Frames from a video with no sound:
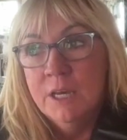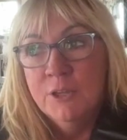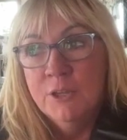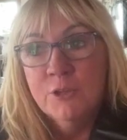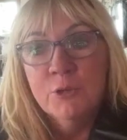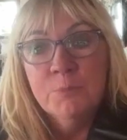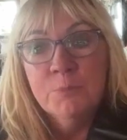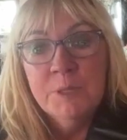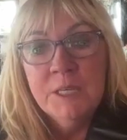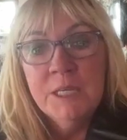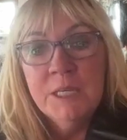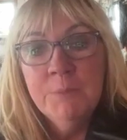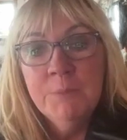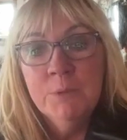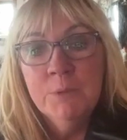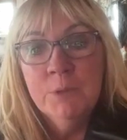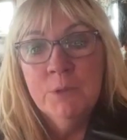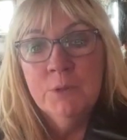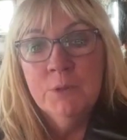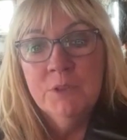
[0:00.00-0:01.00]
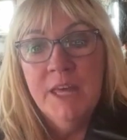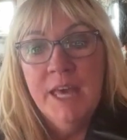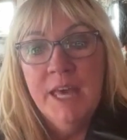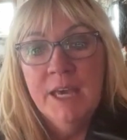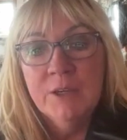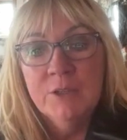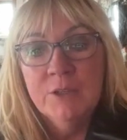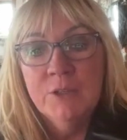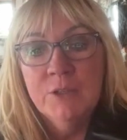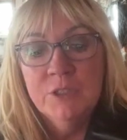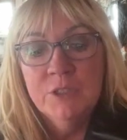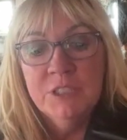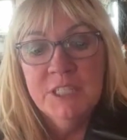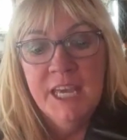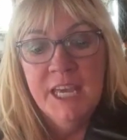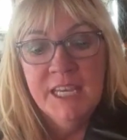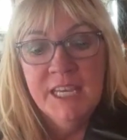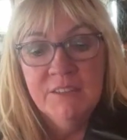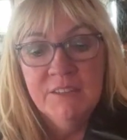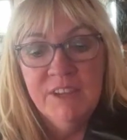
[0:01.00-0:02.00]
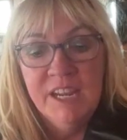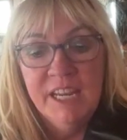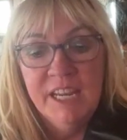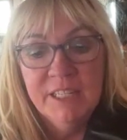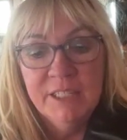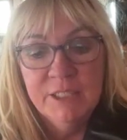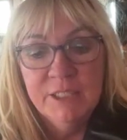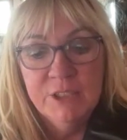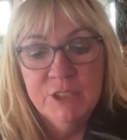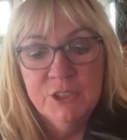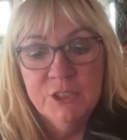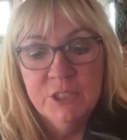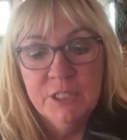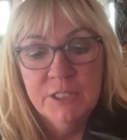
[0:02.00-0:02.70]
other people that could take advantage